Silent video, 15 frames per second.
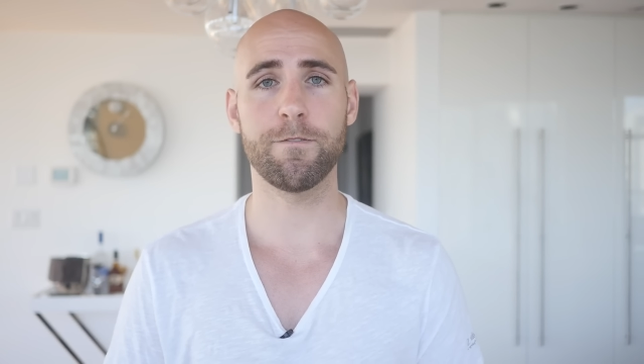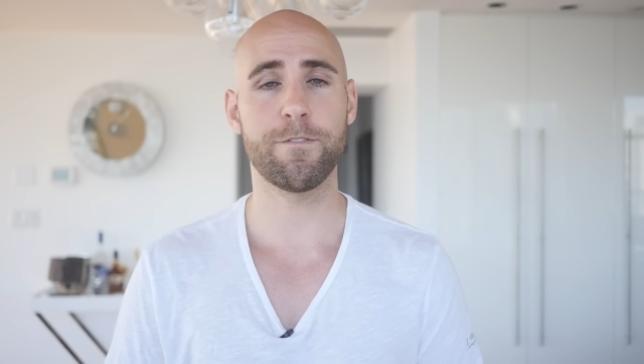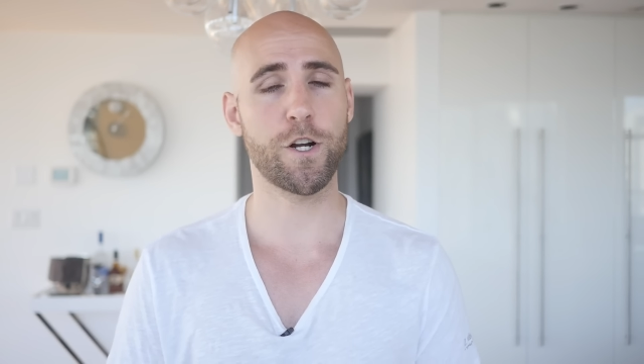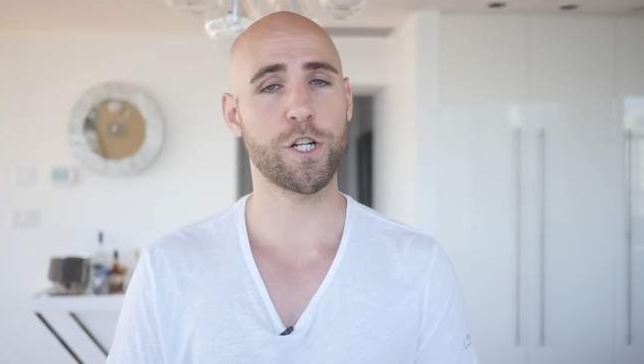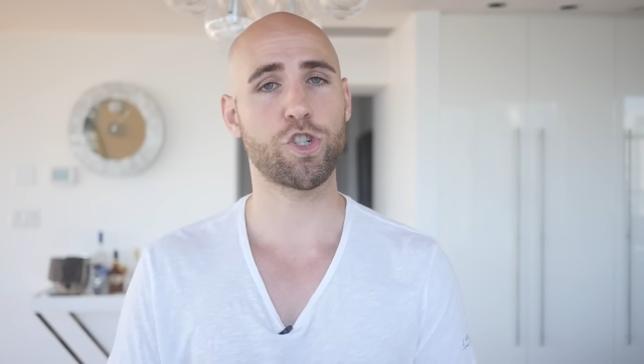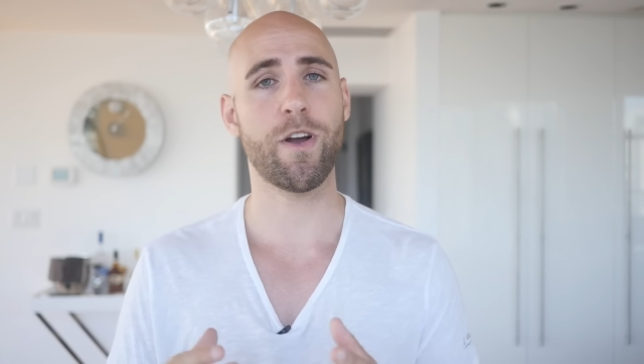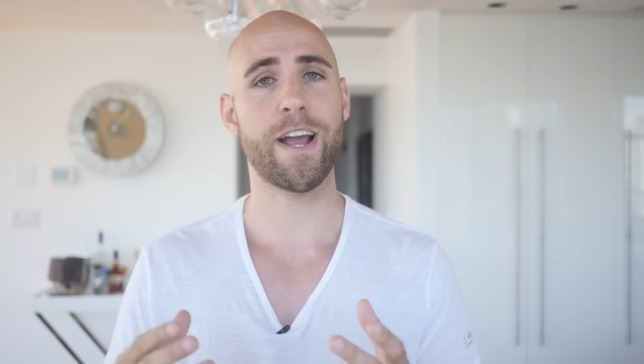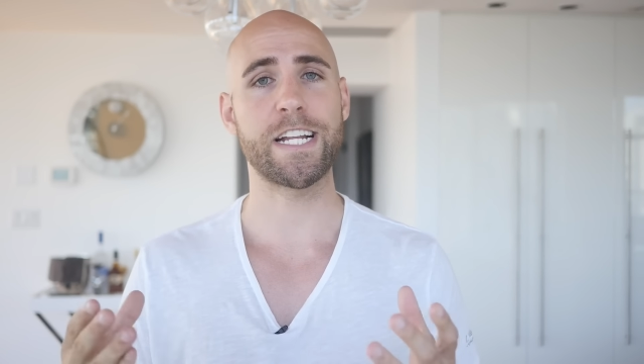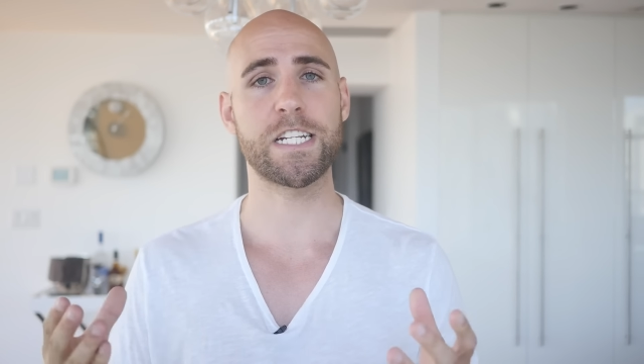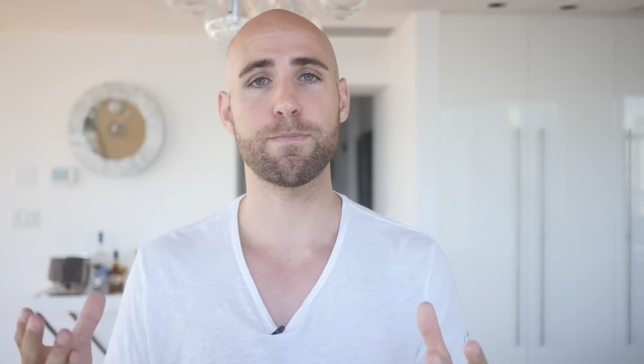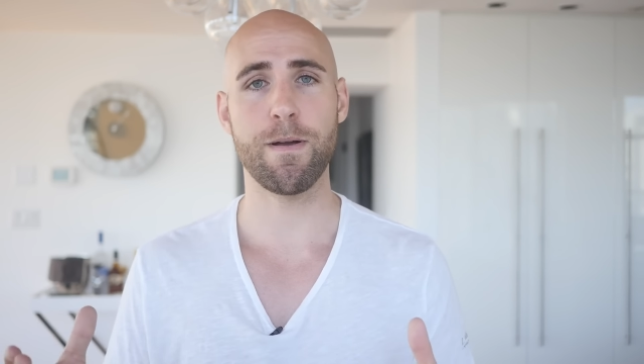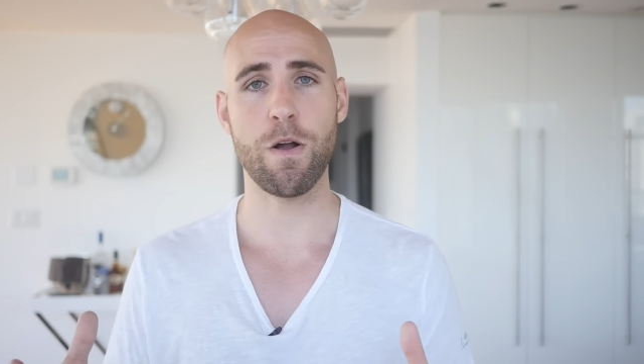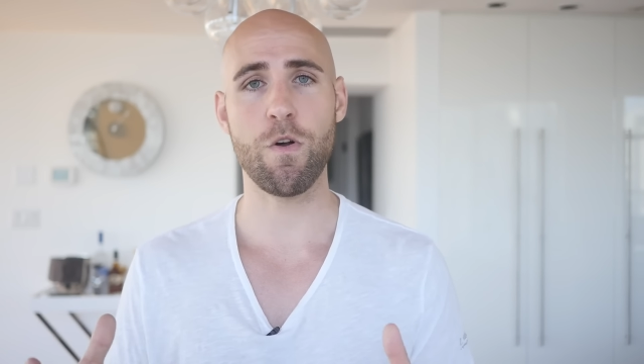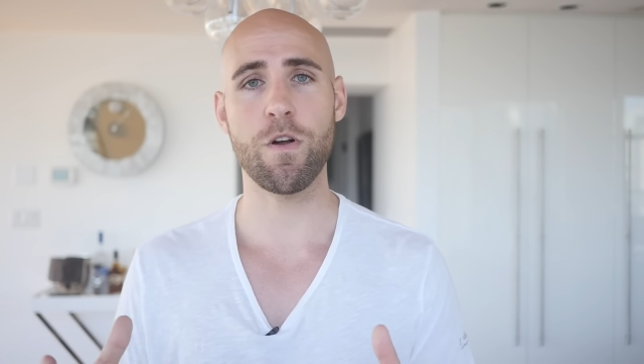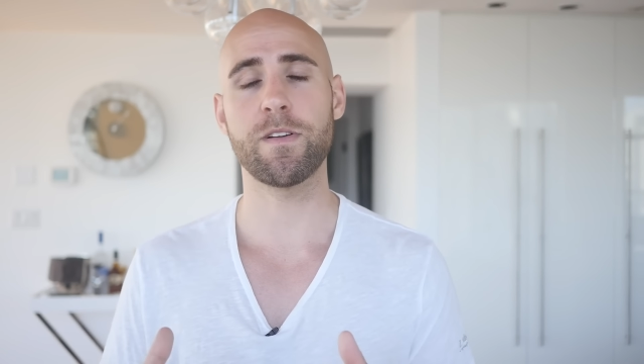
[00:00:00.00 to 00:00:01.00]
I'm very
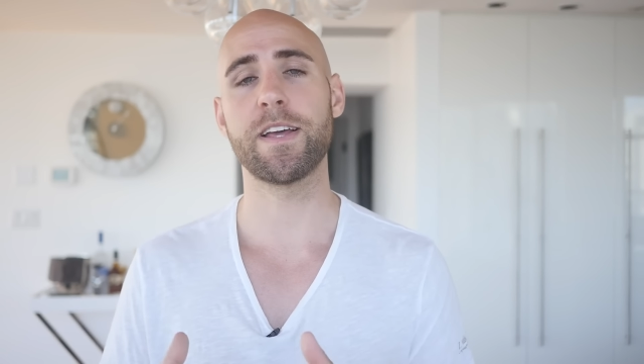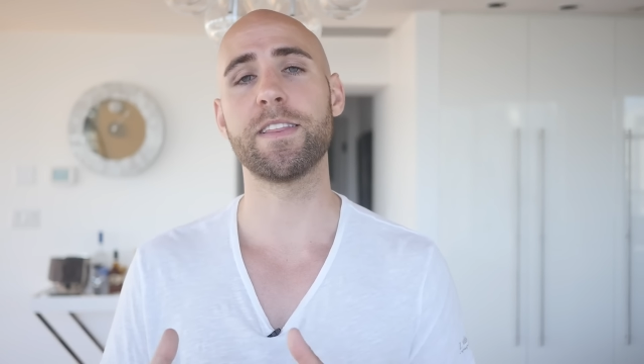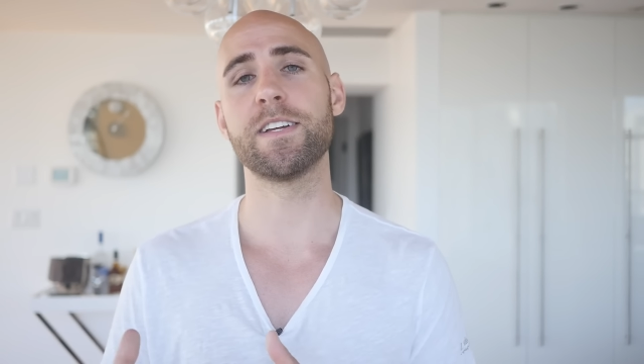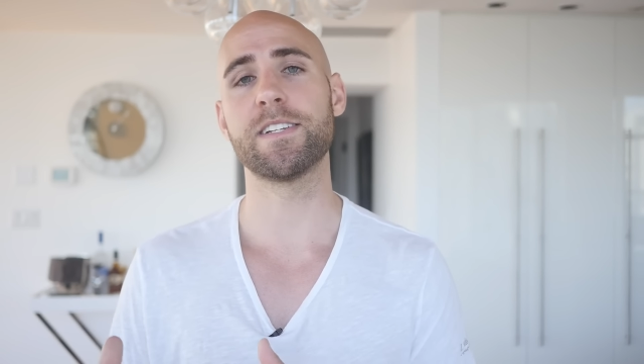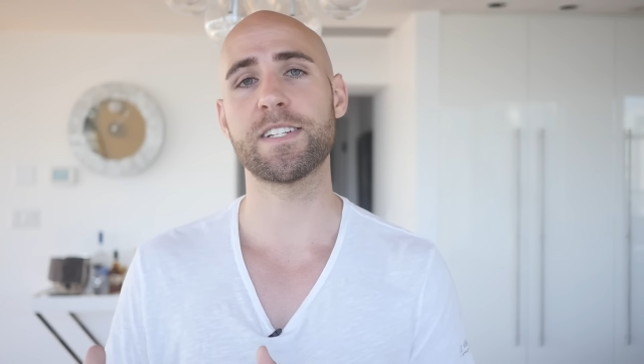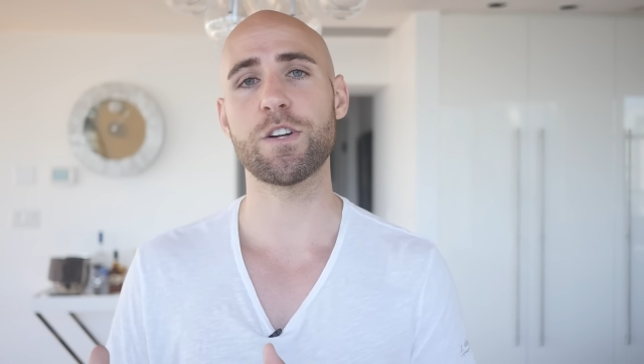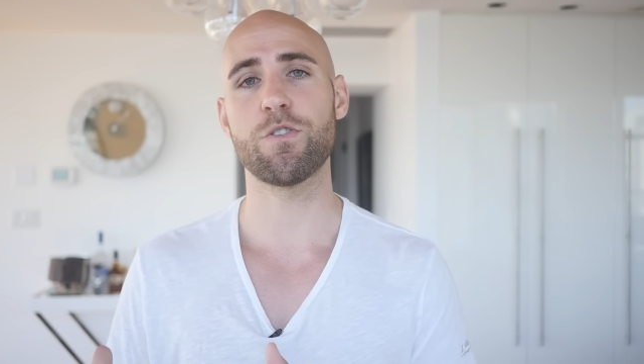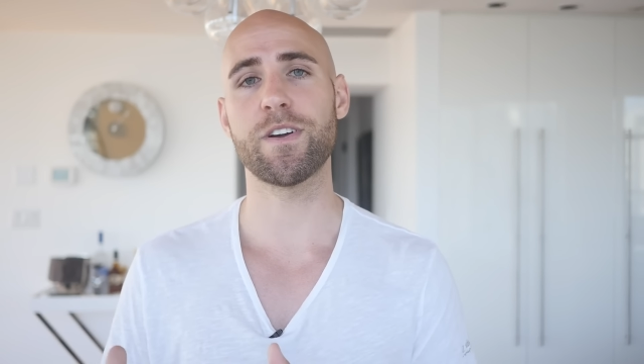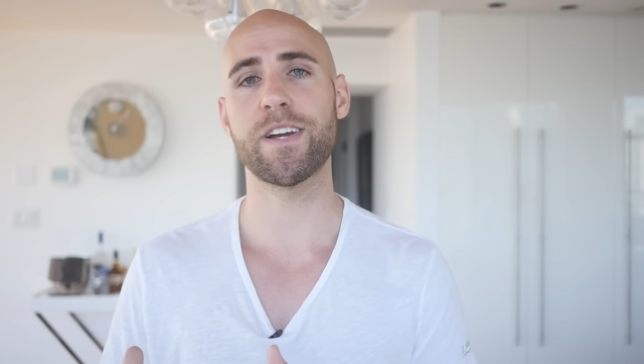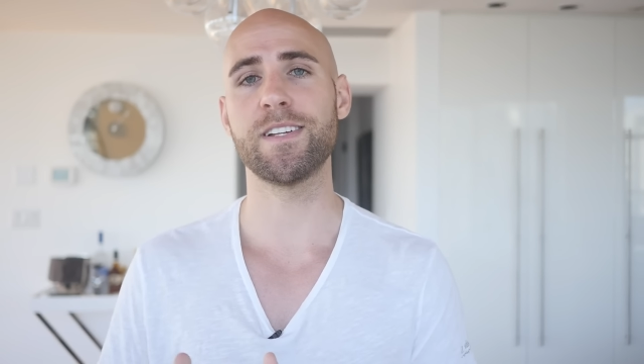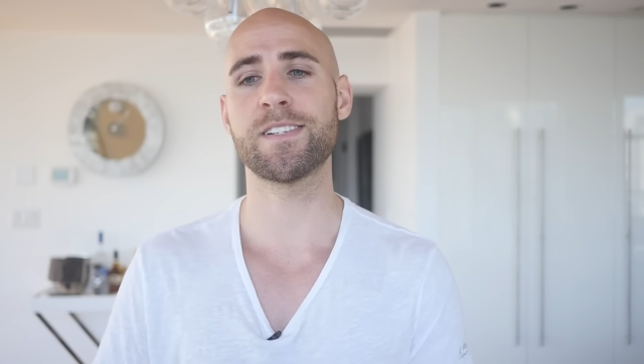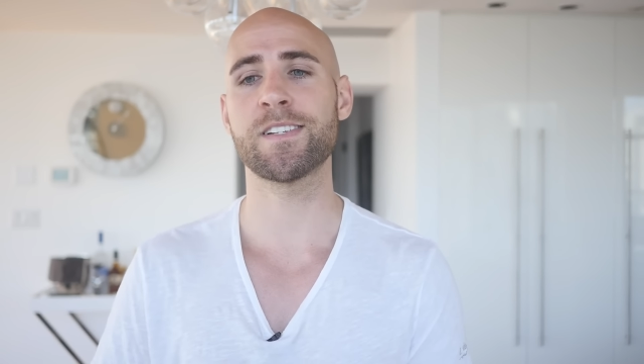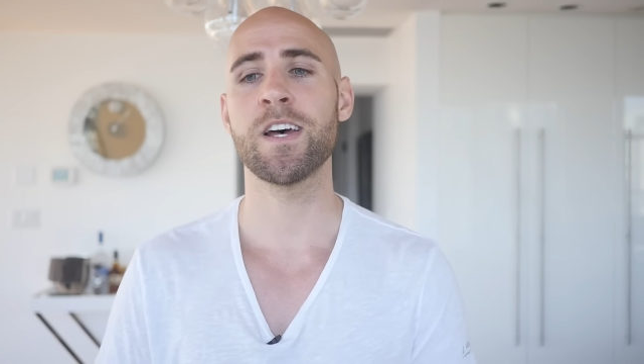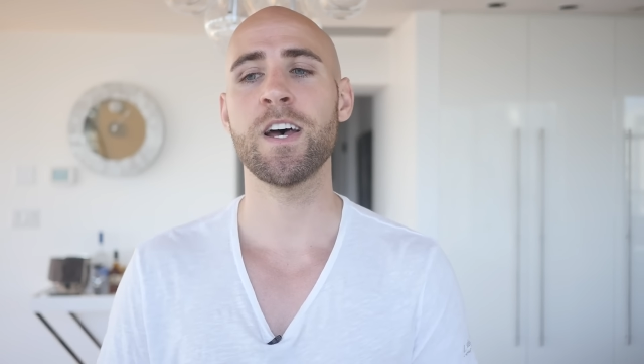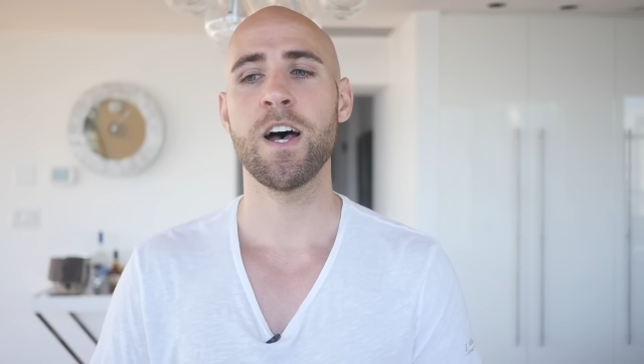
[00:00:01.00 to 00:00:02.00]
transparent in this
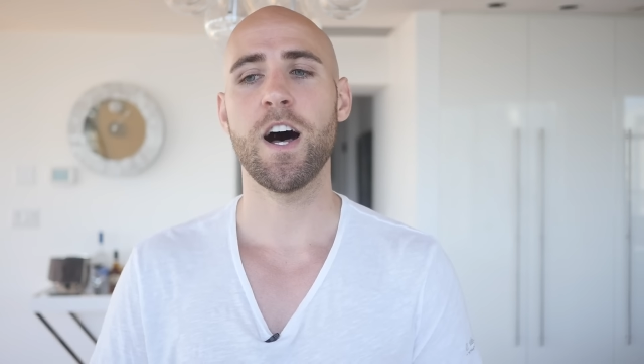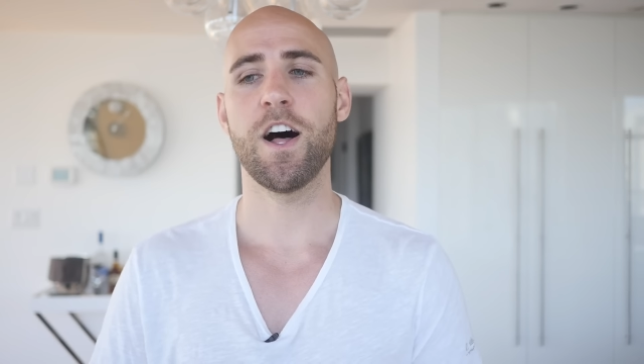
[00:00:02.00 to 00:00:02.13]
series.